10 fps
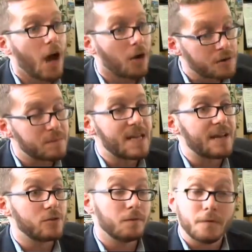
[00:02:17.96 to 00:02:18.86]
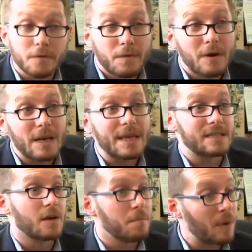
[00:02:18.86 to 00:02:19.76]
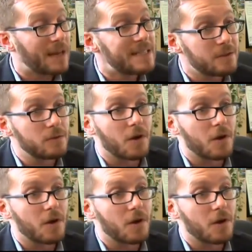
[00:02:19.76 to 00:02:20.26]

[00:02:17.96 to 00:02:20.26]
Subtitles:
lot of potential for, at the very least, kind of political